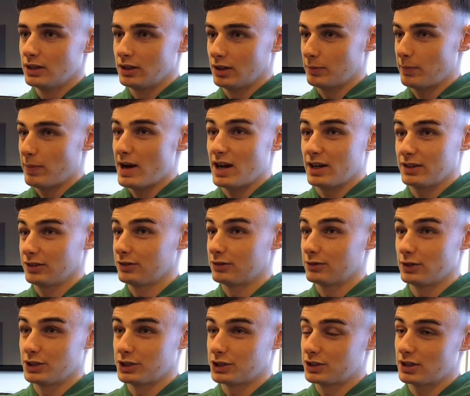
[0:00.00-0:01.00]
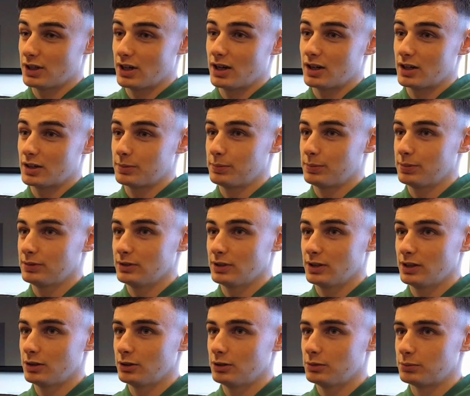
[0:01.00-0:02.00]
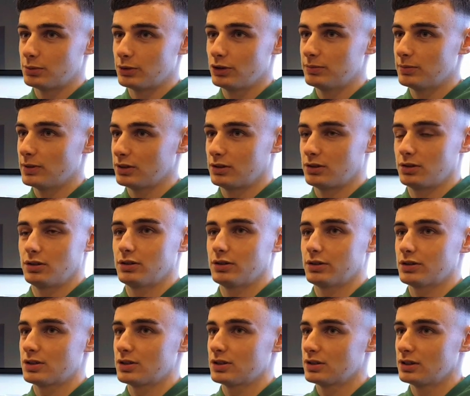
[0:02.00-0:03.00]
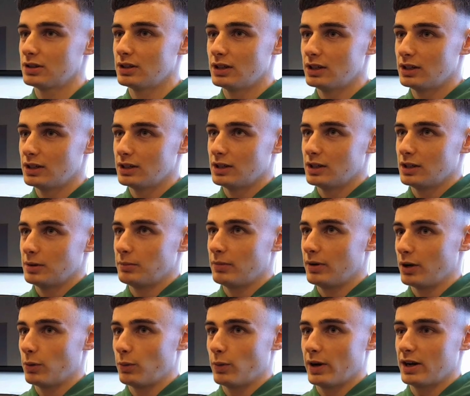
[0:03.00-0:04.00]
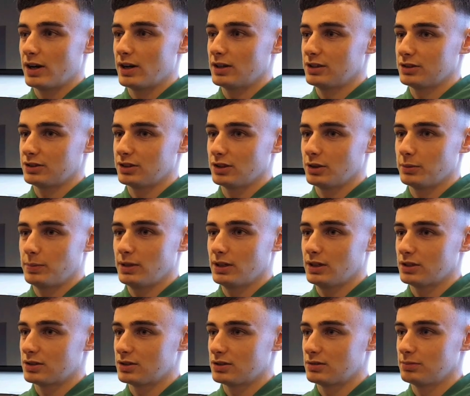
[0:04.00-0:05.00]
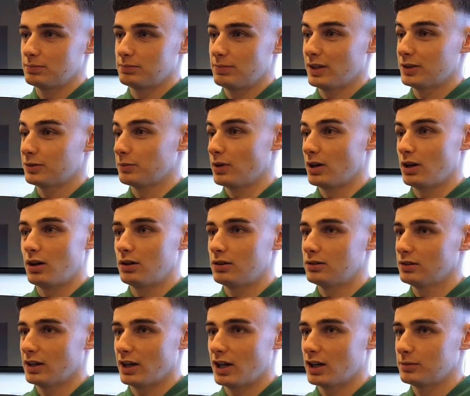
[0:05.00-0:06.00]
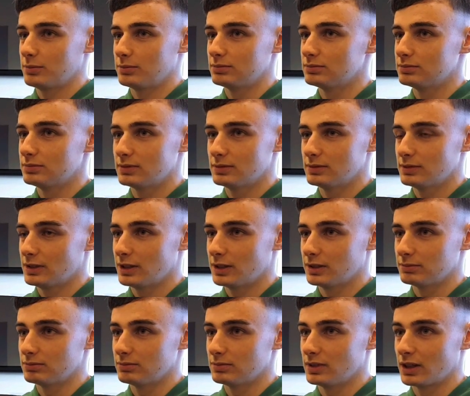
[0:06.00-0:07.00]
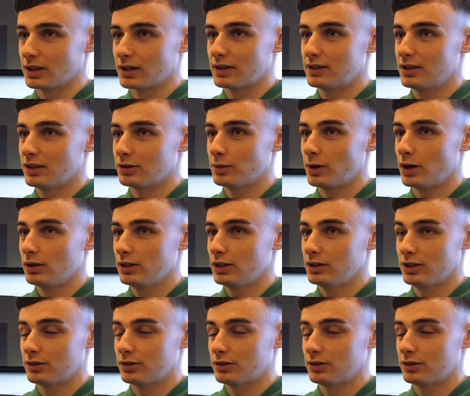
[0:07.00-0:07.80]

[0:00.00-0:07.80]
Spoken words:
Their passing's really sharp. It'll improve my touch, my awareness on the pitch, basically my whole game. And this long